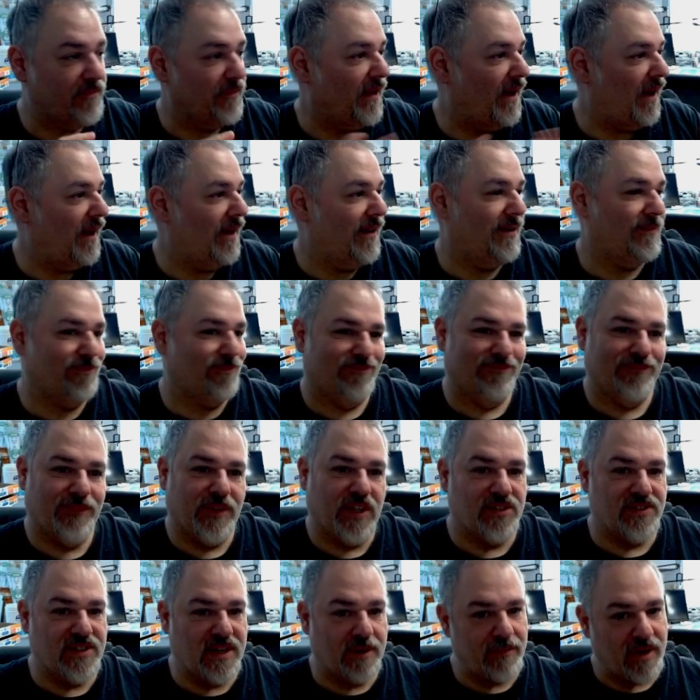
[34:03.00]

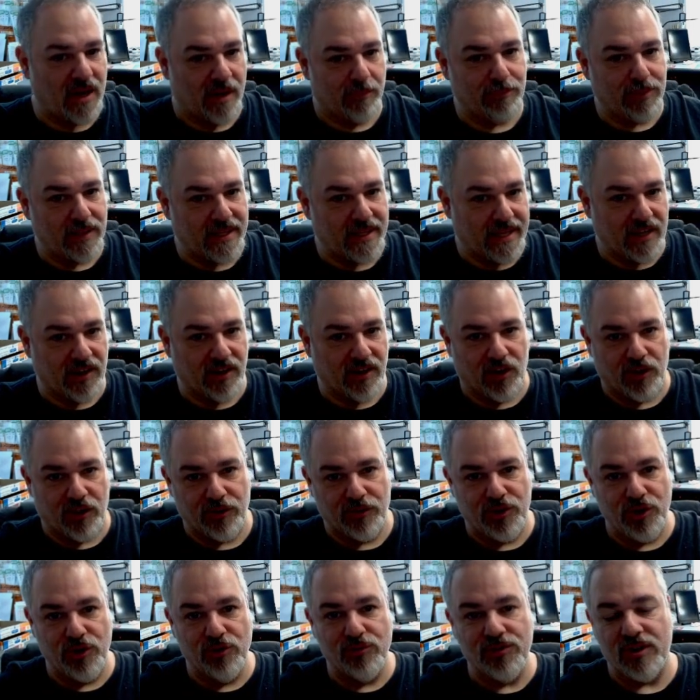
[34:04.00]
because I'm not planning on
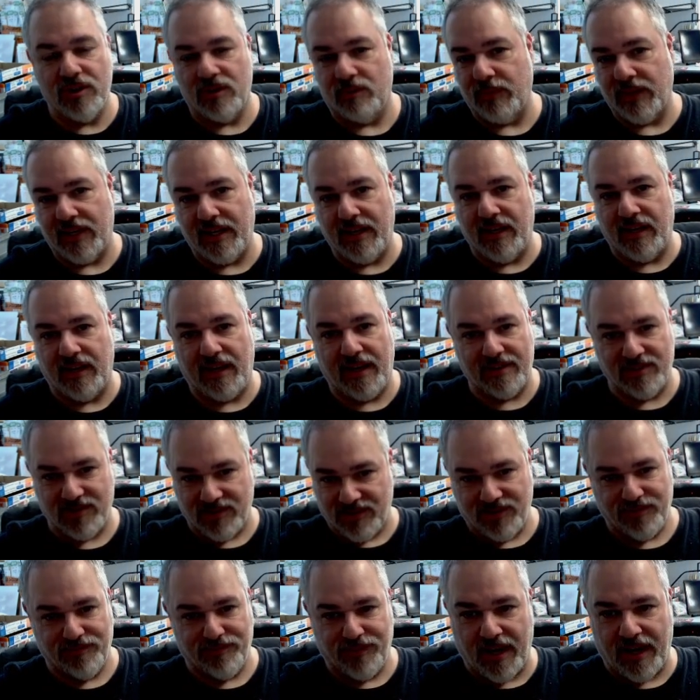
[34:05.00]
using them again as a
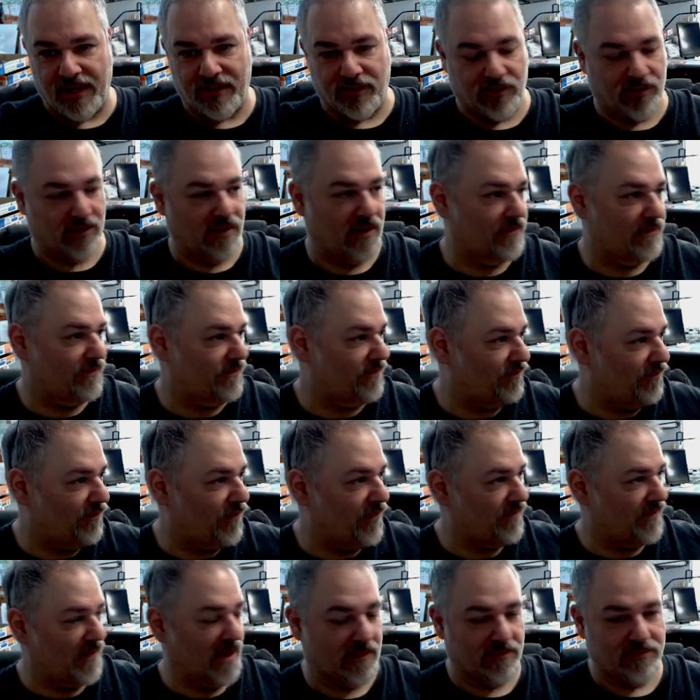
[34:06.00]
divider.
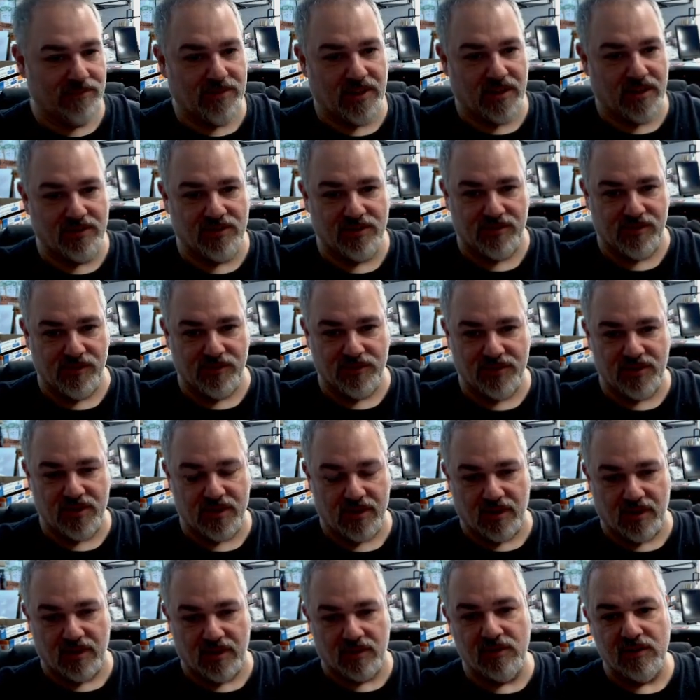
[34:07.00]
We've got tons of those
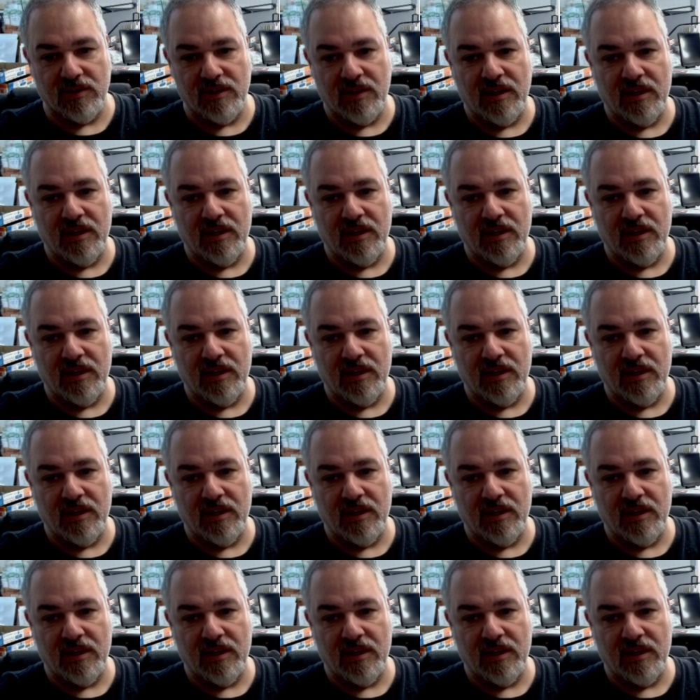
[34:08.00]
things.